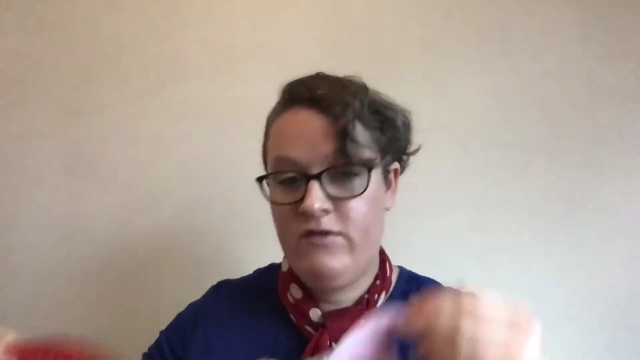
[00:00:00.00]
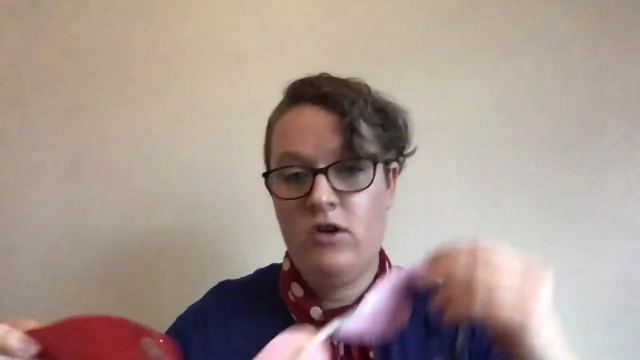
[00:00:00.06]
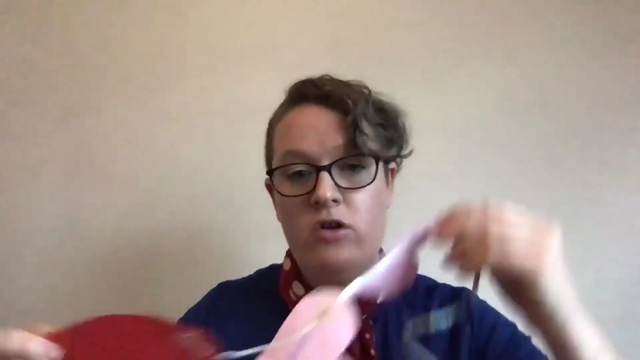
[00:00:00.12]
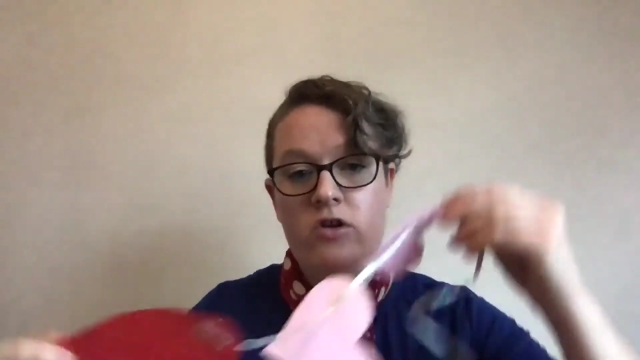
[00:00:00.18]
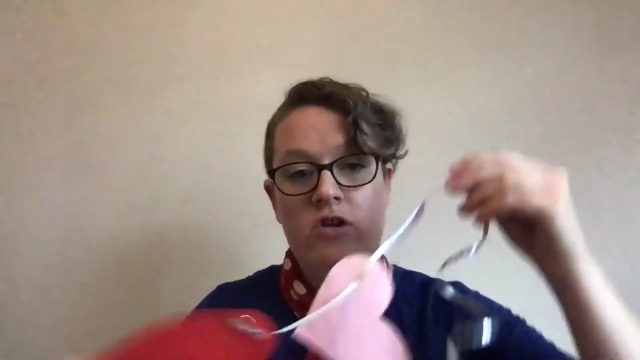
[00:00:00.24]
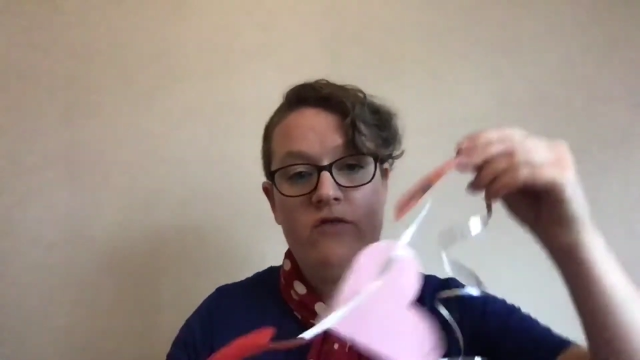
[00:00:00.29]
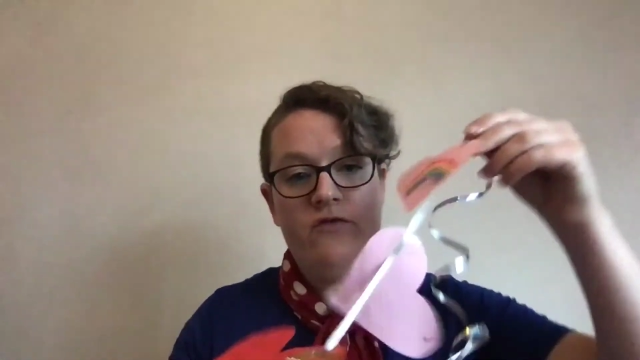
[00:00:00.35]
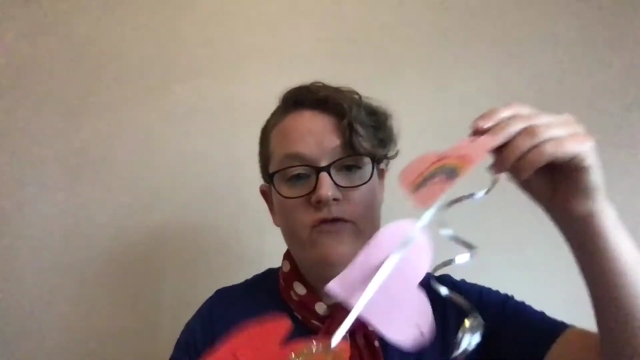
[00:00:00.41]

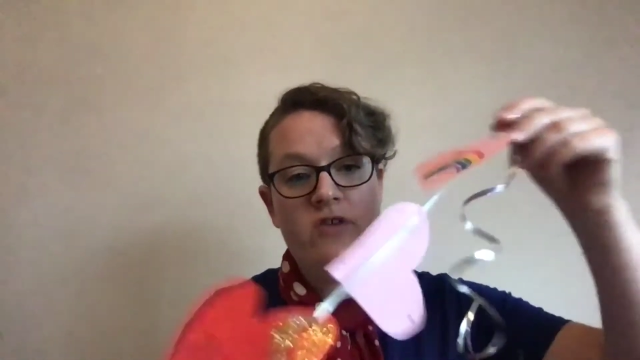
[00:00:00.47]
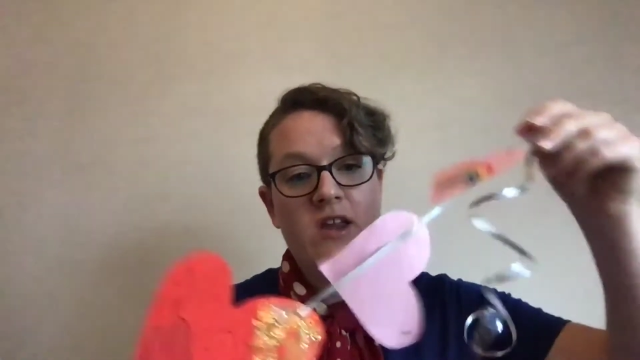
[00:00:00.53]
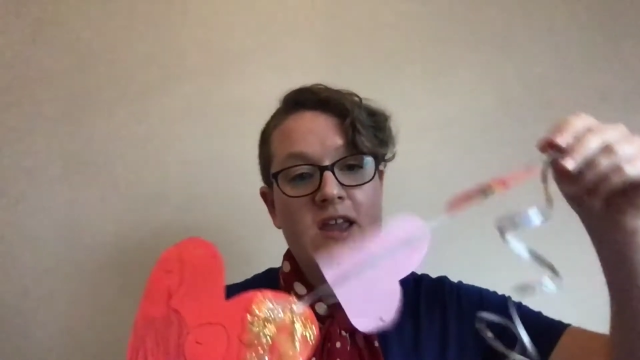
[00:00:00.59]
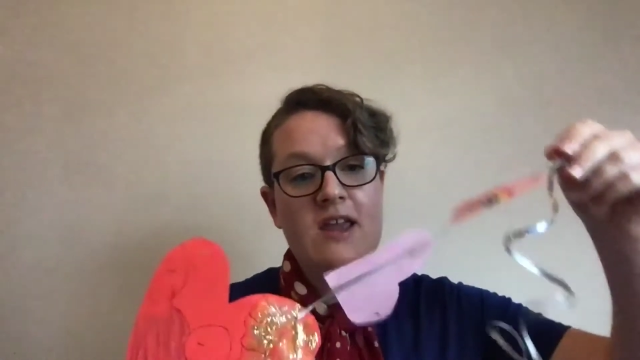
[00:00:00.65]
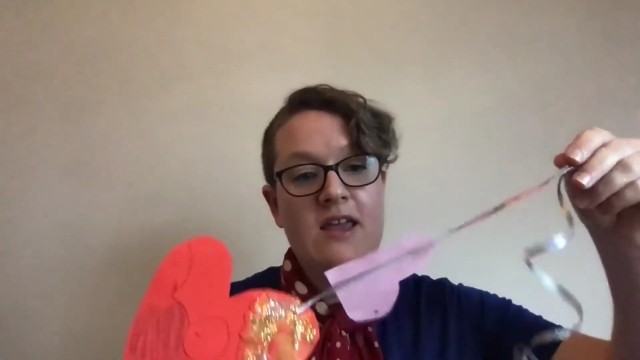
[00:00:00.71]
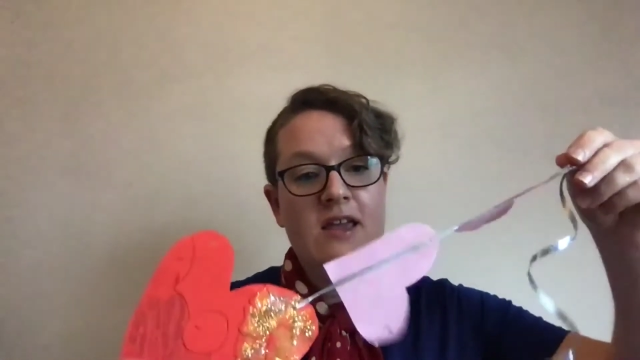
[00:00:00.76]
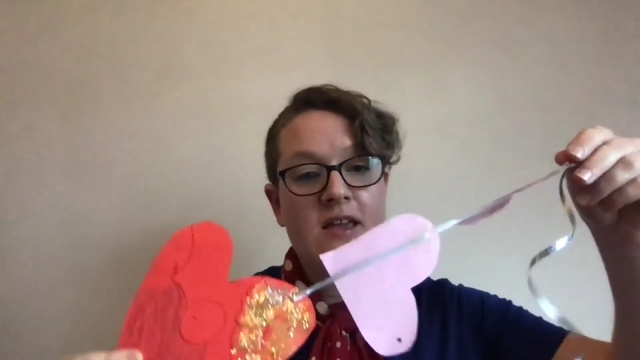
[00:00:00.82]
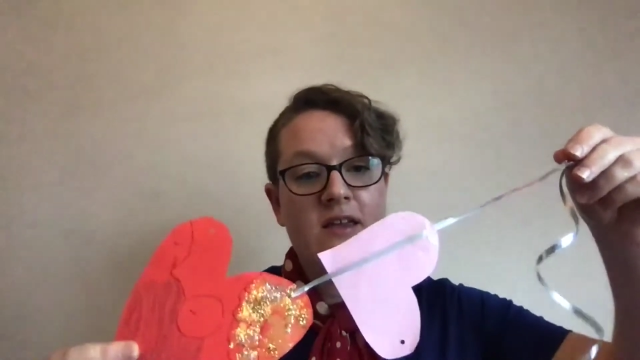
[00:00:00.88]
got your
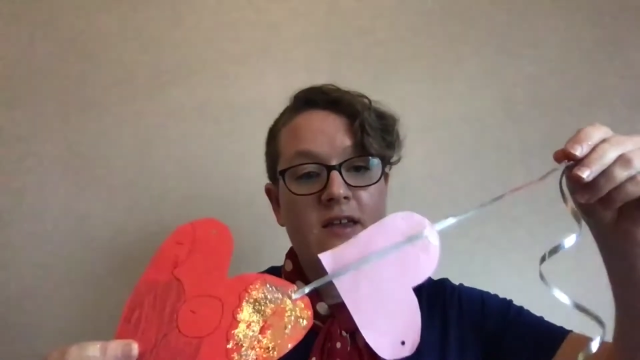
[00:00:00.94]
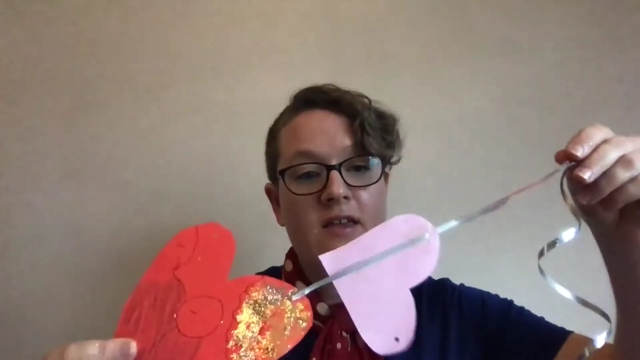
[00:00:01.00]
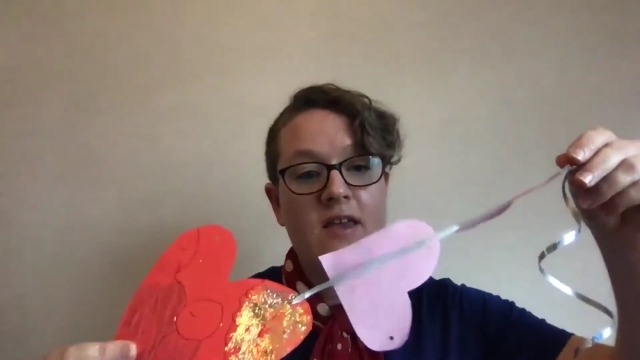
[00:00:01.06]
3